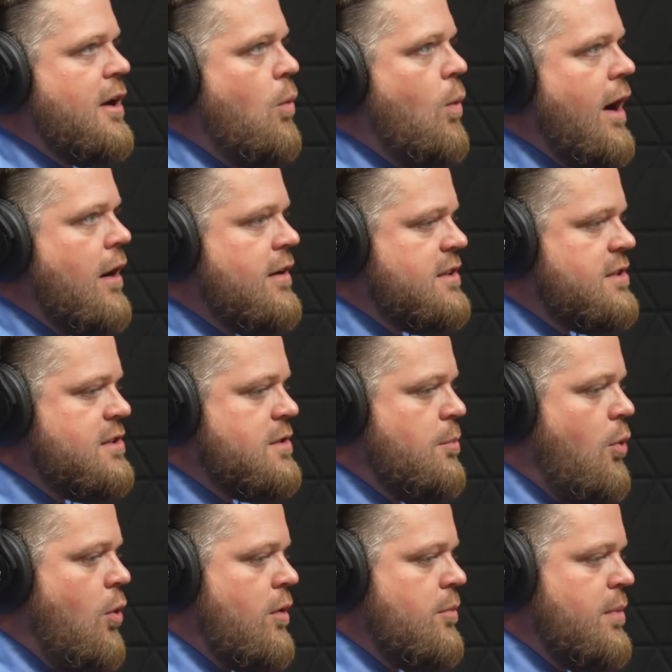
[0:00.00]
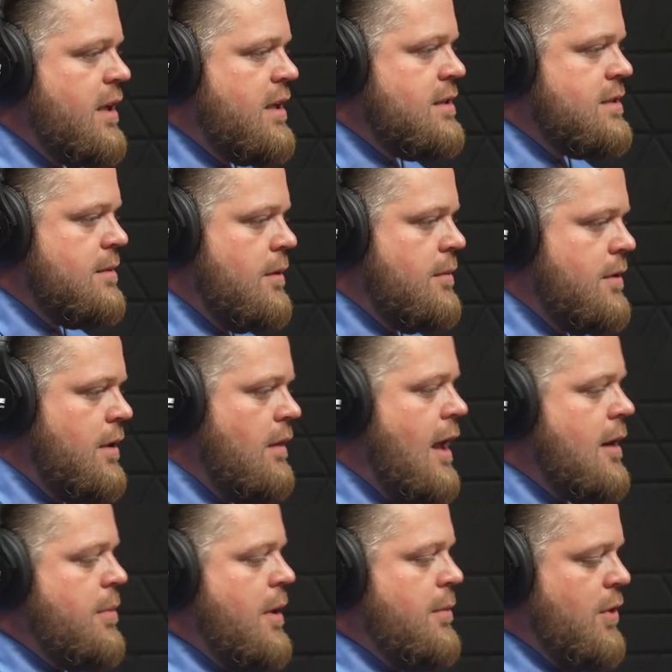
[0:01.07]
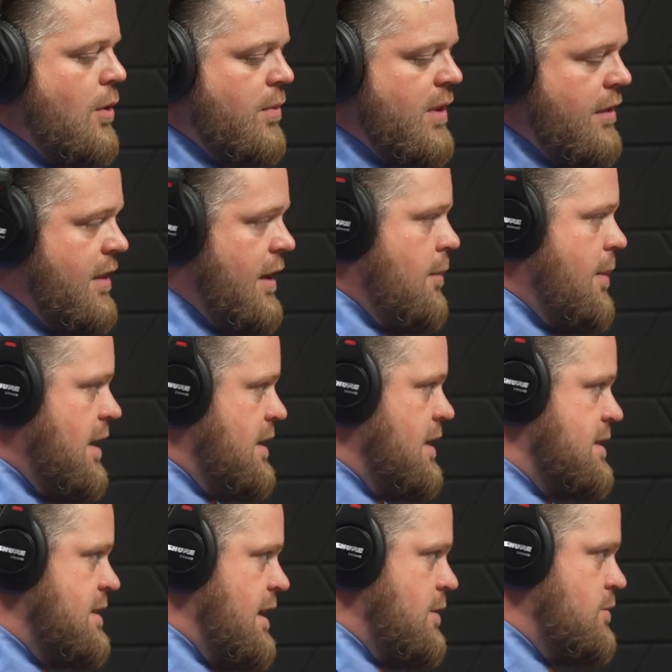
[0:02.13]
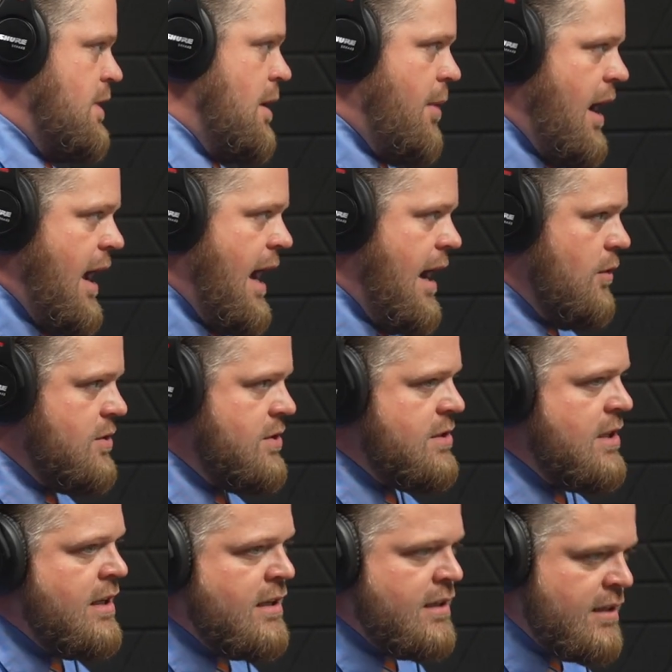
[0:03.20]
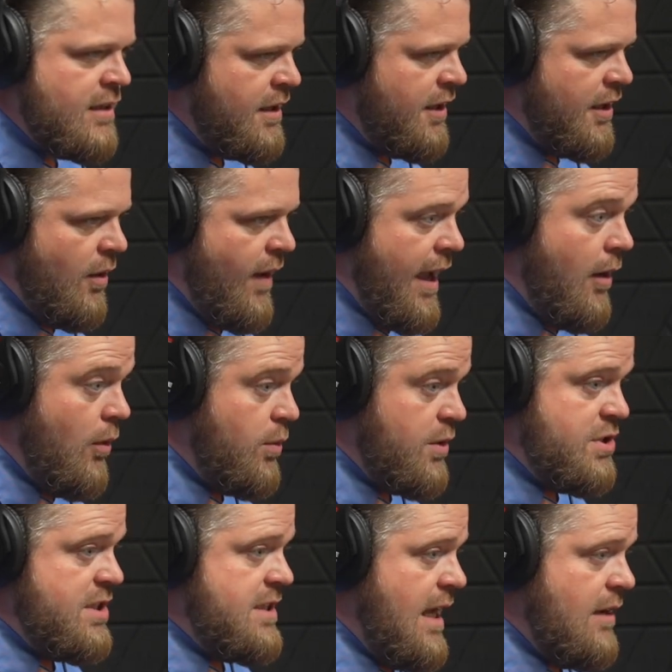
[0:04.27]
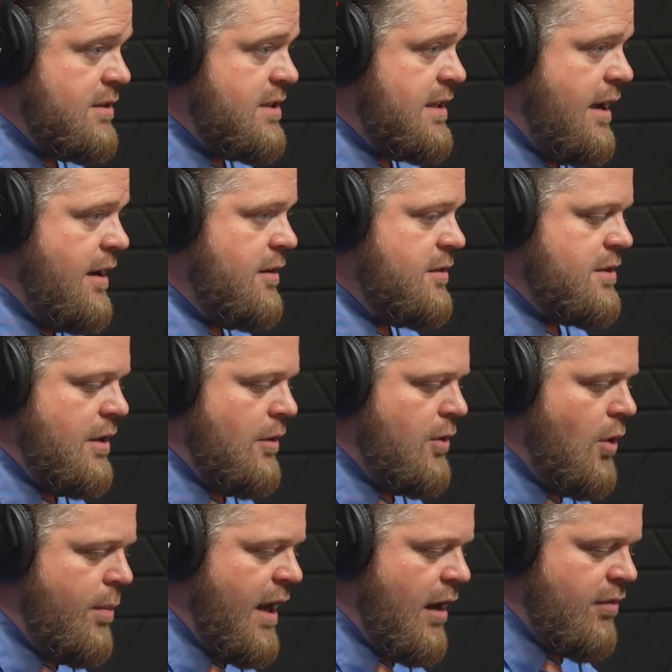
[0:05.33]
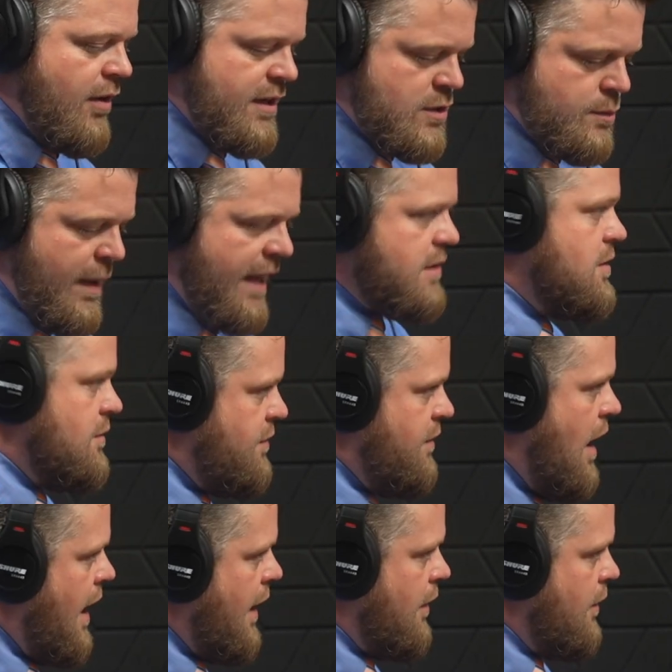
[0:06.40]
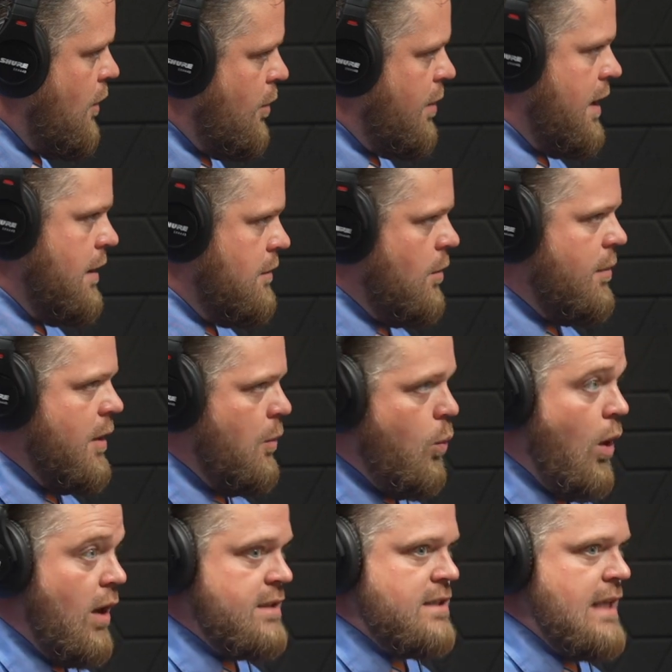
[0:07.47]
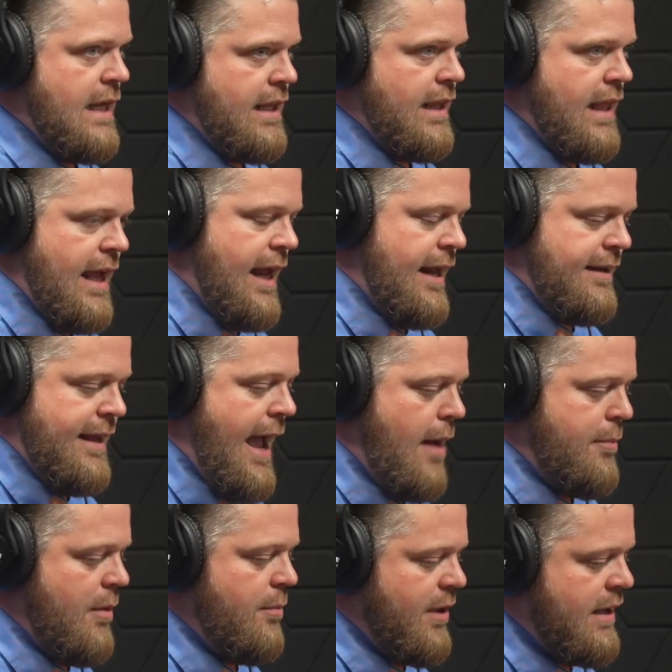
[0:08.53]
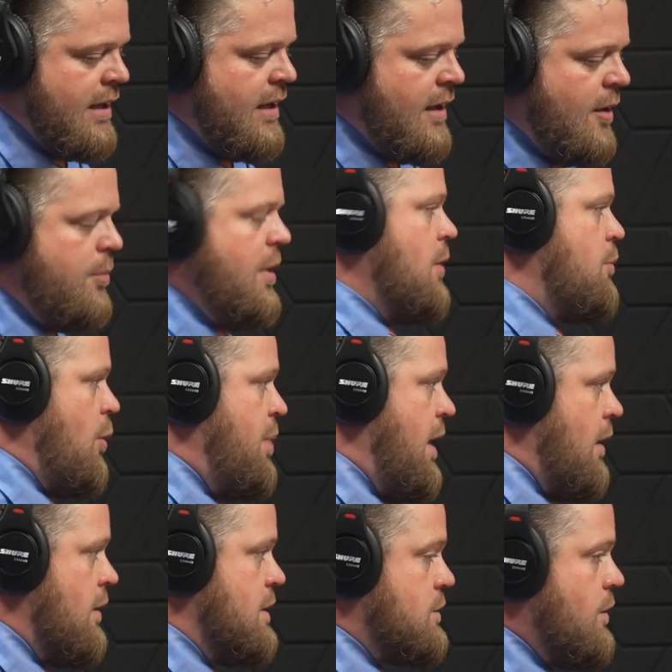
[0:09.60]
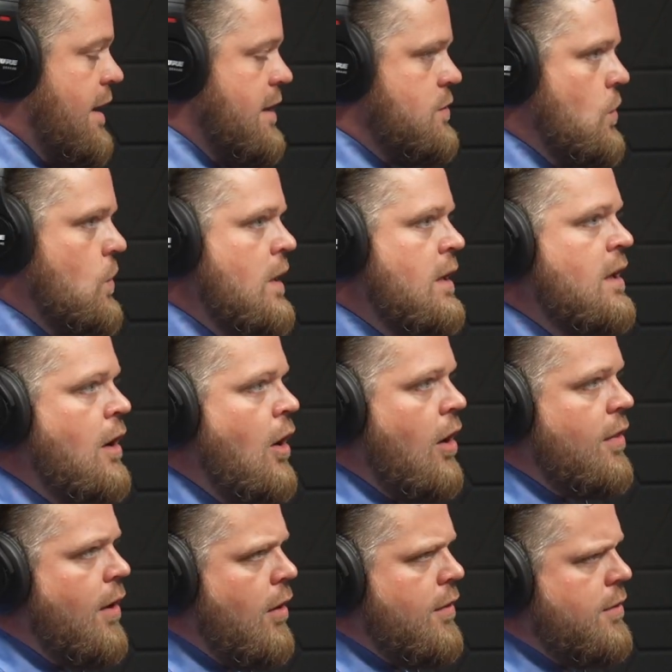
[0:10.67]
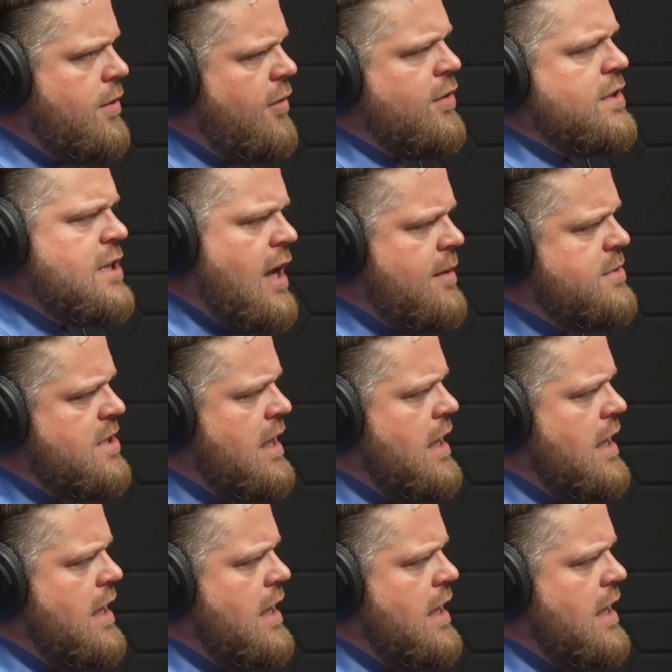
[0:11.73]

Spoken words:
awareness is important because a lot of people don't really think about these things when they buy a house. Hey, we're just downstairs. Nobody ever expects a fire. Nobody wants any of that to happen, but being prepared is great. So are there different types of